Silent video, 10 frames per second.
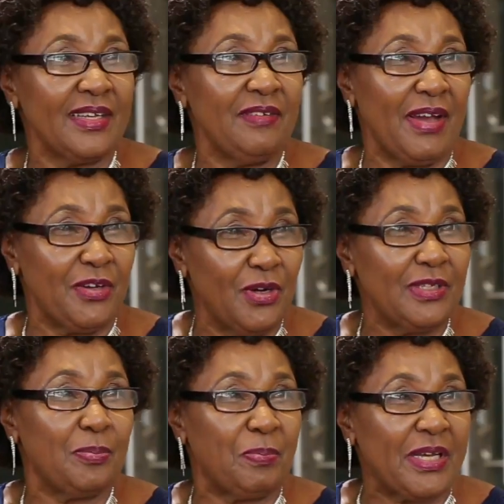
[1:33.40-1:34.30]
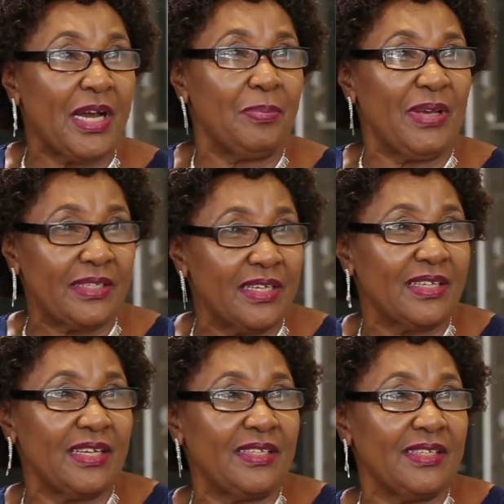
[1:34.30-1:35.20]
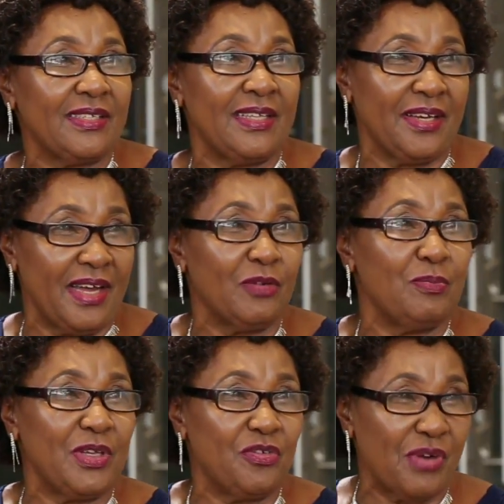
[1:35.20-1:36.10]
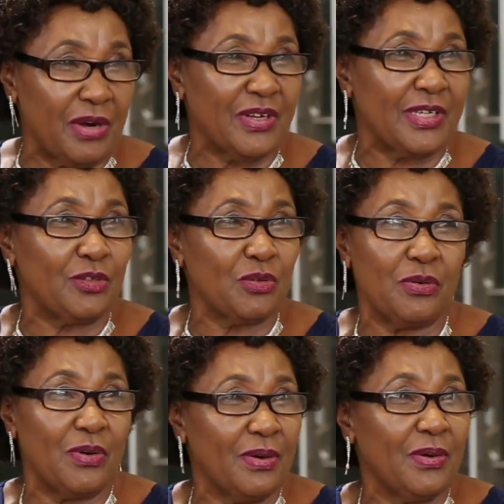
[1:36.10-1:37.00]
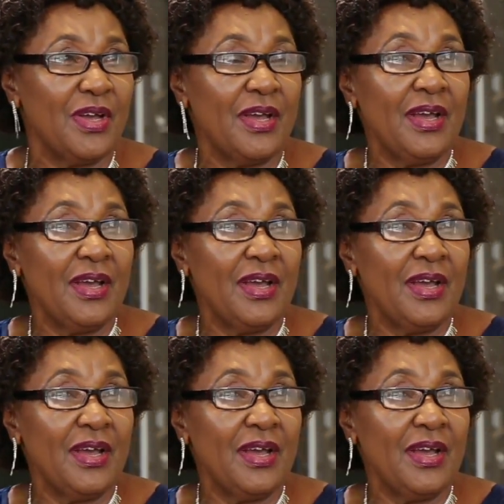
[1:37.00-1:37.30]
if I don't pick up exercises, then I'll be grounded. So